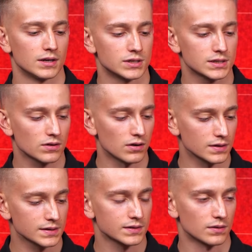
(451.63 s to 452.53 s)
just
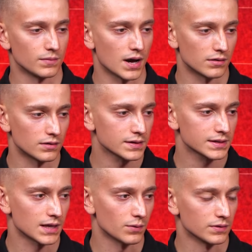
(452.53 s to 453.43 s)
caused some
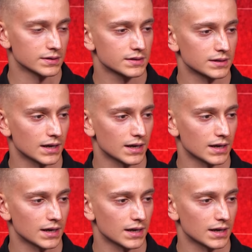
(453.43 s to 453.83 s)
errors that was